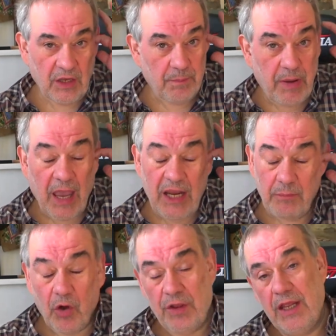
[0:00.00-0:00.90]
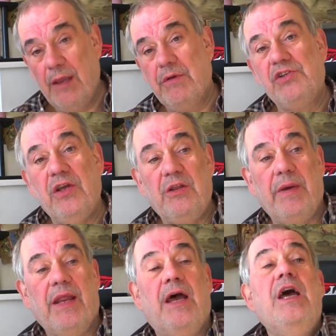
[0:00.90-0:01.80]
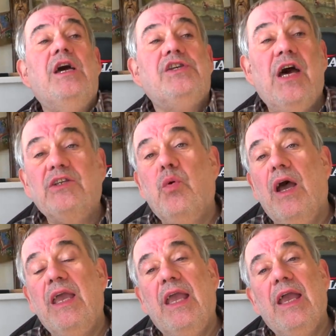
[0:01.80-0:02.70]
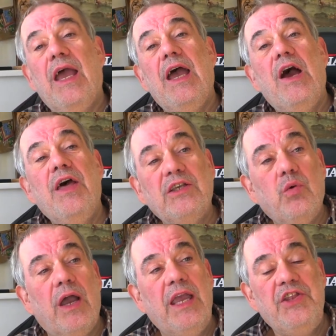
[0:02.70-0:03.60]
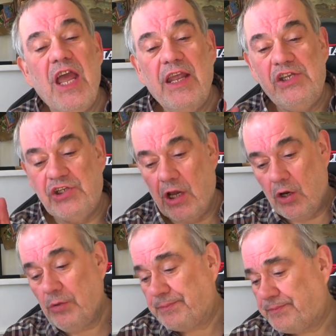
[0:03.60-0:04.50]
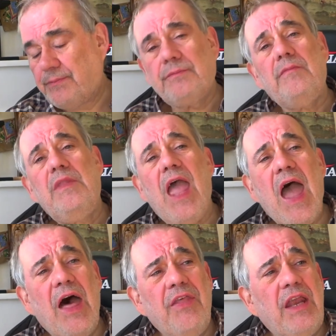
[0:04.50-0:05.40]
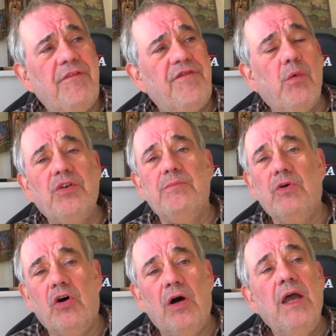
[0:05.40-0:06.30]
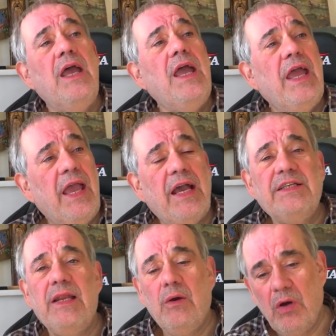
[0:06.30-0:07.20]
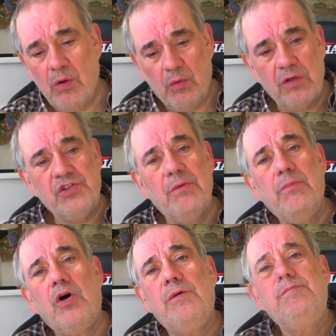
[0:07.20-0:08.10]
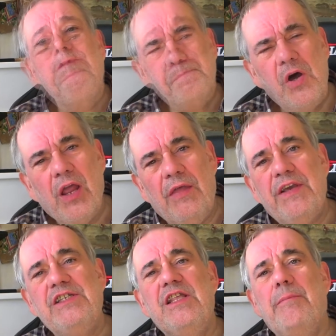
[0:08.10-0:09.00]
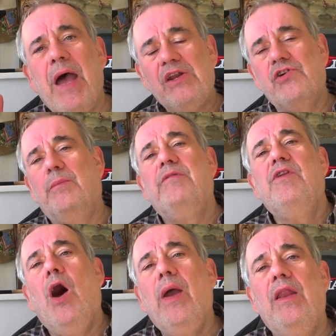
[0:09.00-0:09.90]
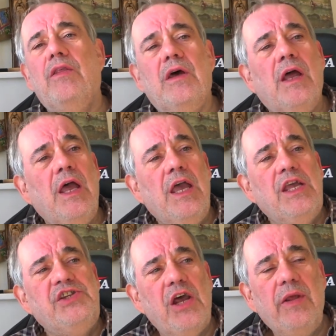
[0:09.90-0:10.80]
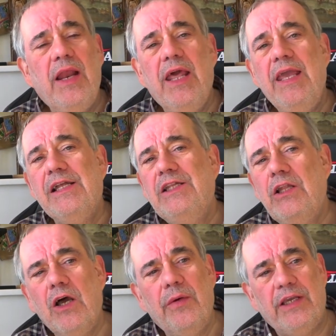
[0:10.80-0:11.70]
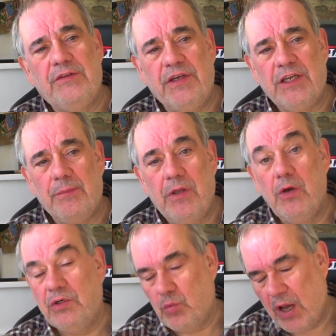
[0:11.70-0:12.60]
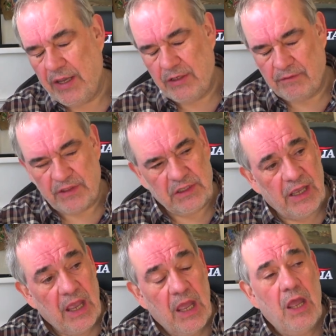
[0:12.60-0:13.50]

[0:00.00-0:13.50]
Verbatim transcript: paid more than him and treated better. So that's why he that's why he did his show. And then if they wanted more, he said, oh, I want some more money. This is in the backdrop of knowing that Jerry Lee Lewis, for example, who was white, obviously,